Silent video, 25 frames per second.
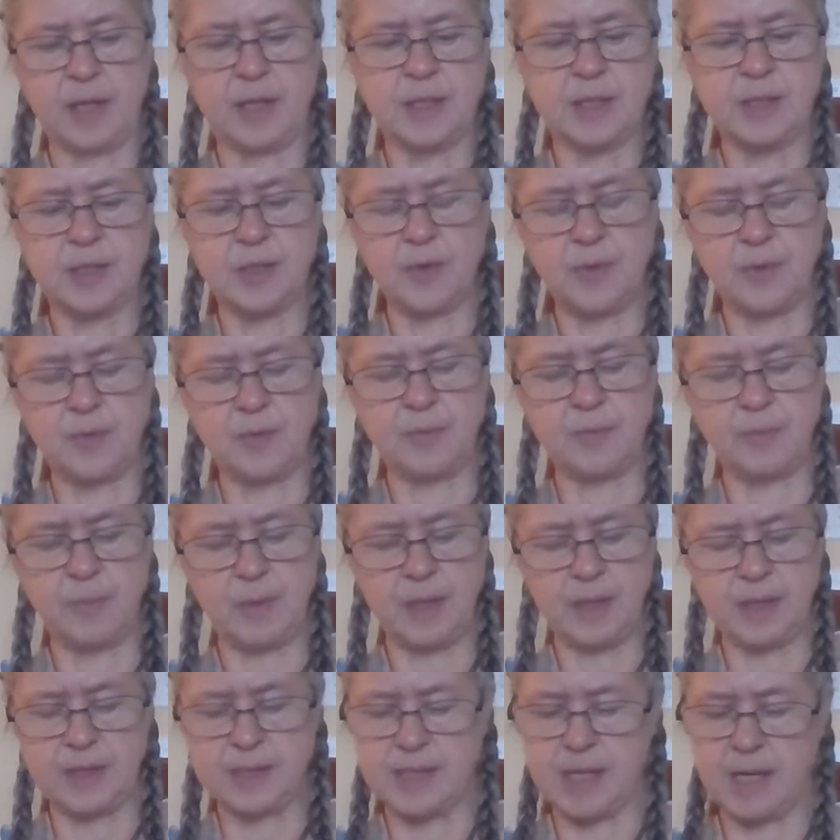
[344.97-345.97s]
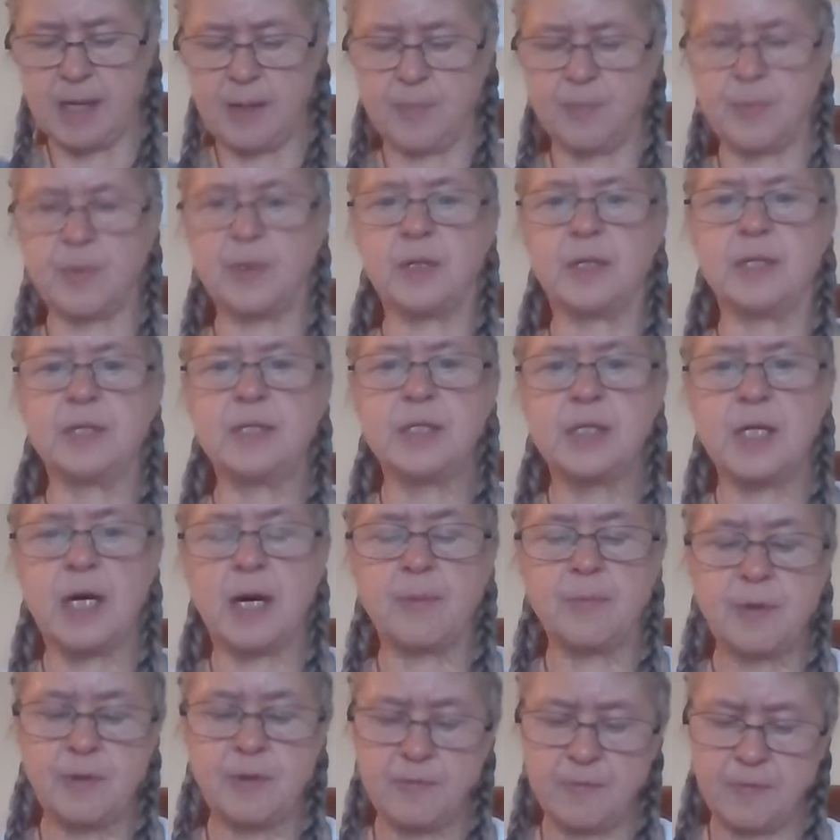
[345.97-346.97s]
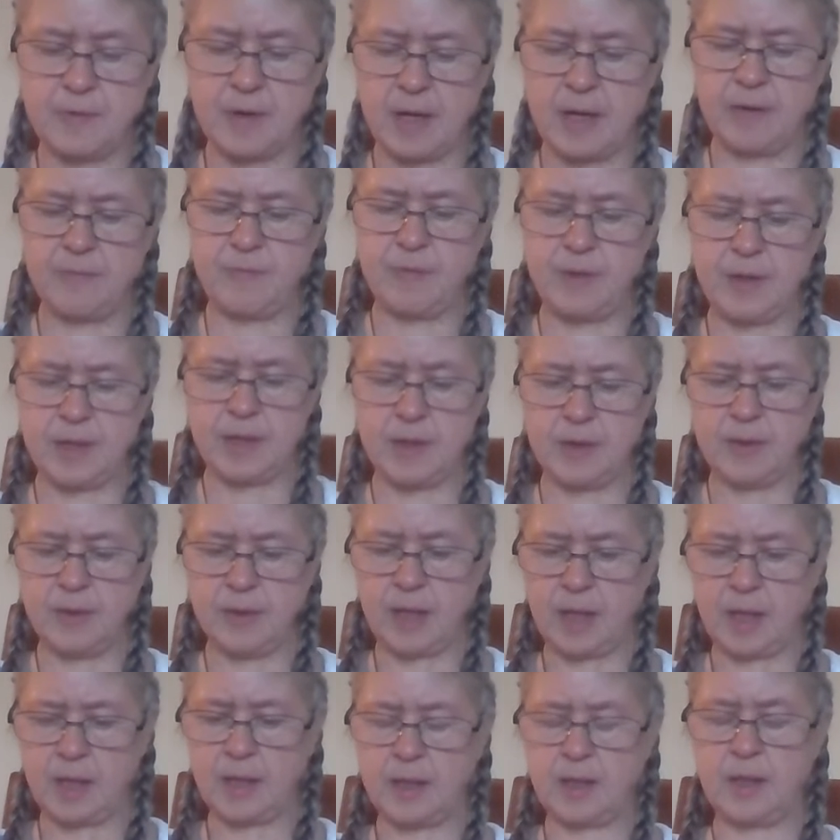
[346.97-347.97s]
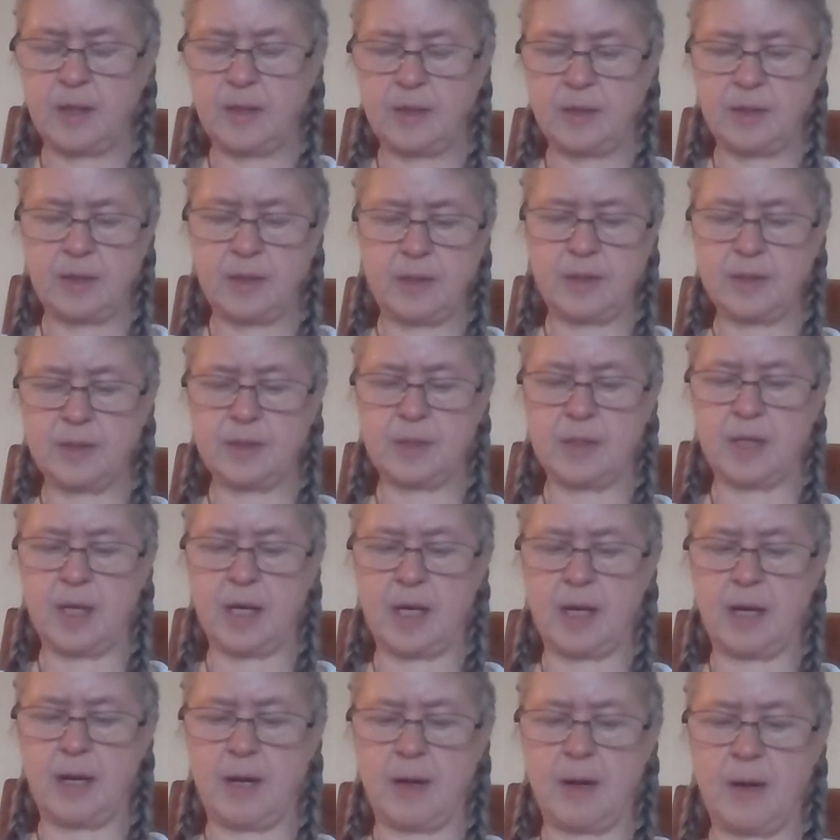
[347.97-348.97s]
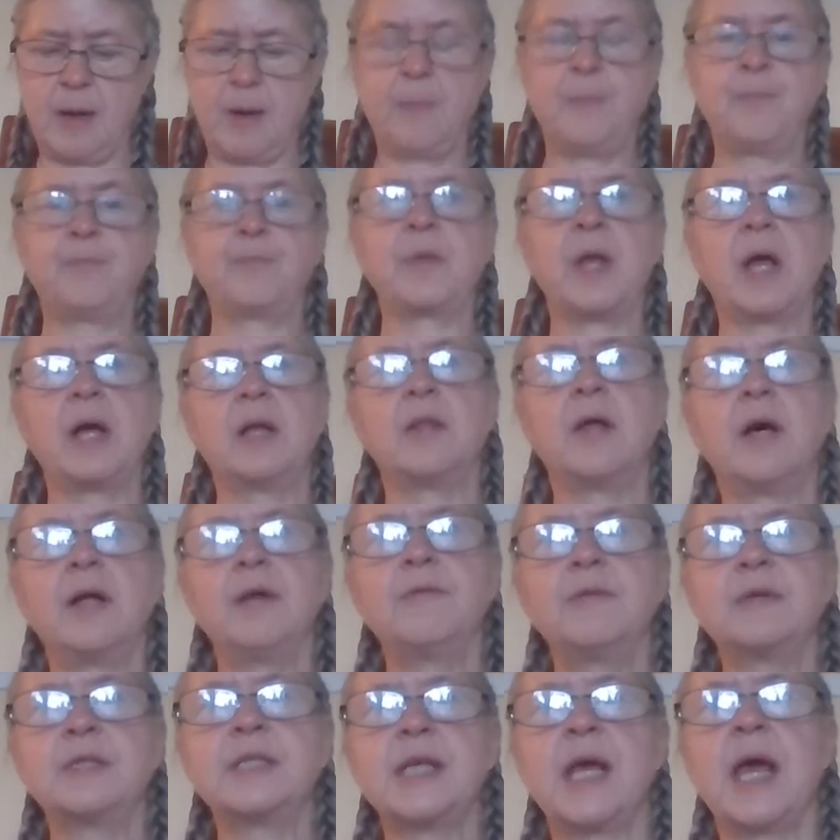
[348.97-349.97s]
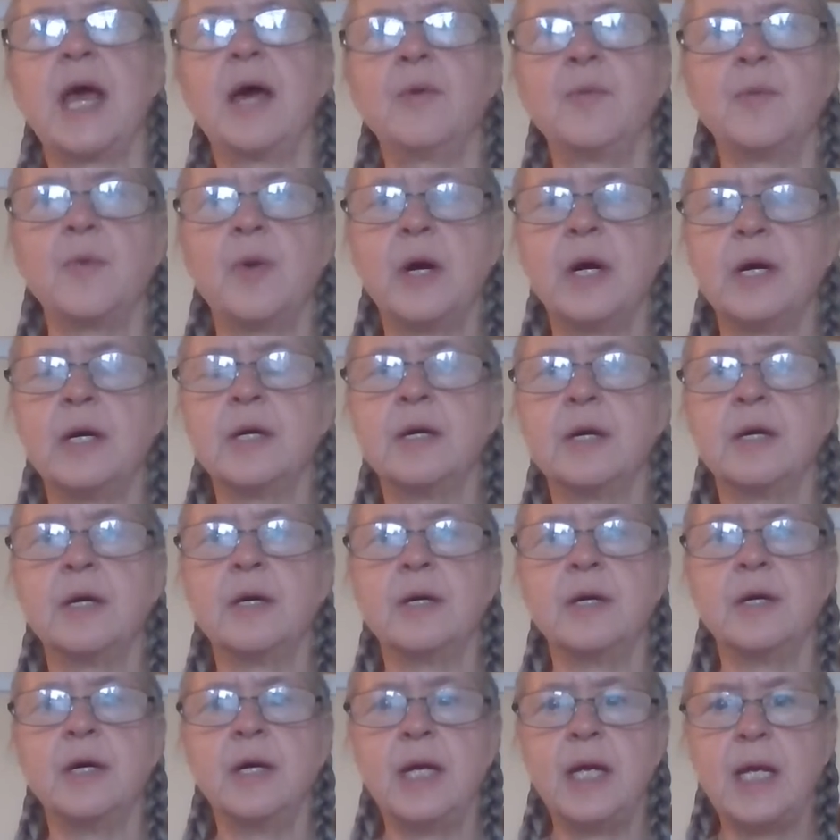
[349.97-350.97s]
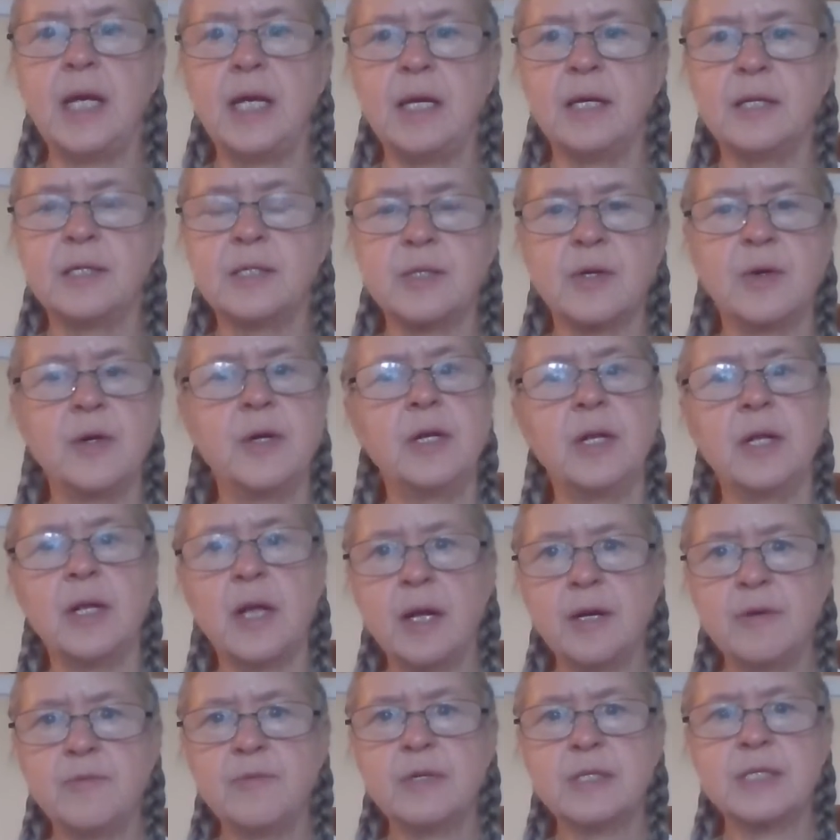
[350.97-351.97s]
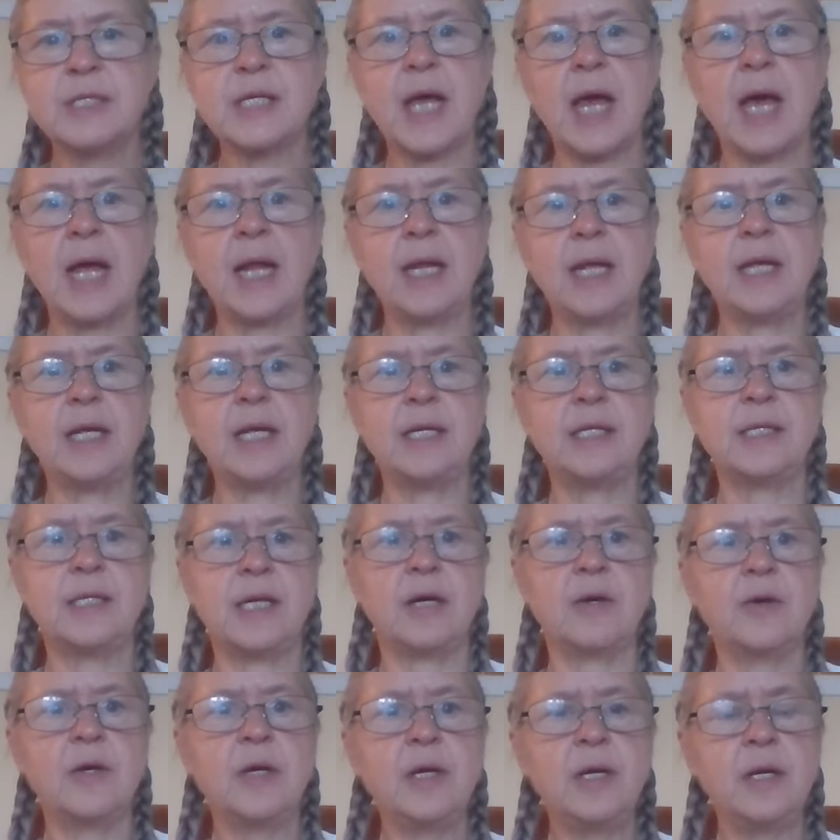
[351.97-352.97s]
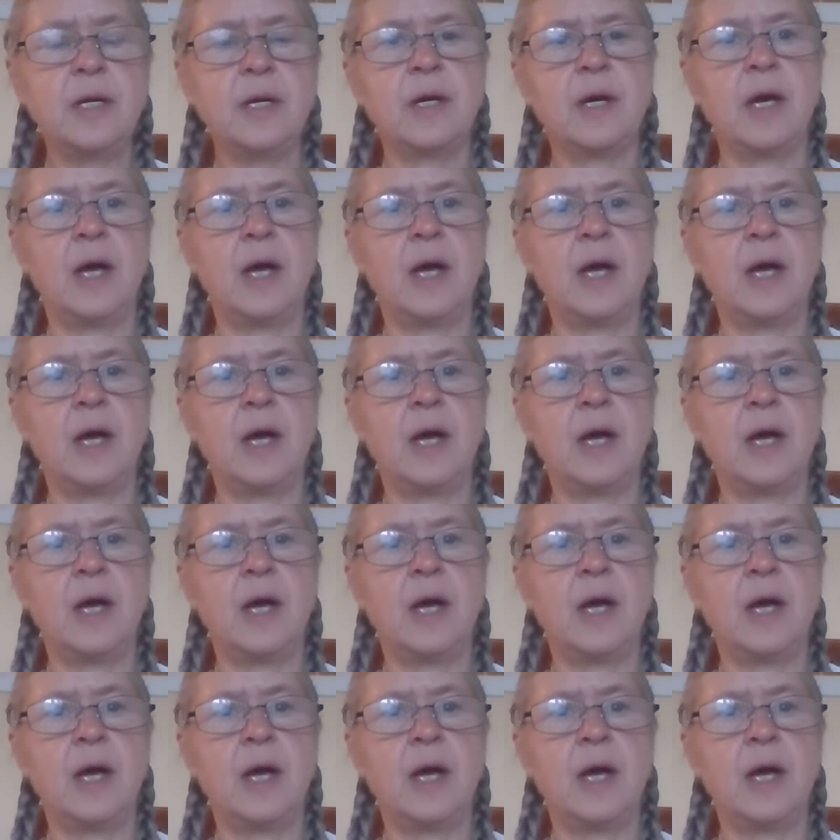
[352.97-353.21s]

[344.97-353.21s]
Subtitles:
So, example in chapter 5 here, a lot of us a lot of us can't eat dairy.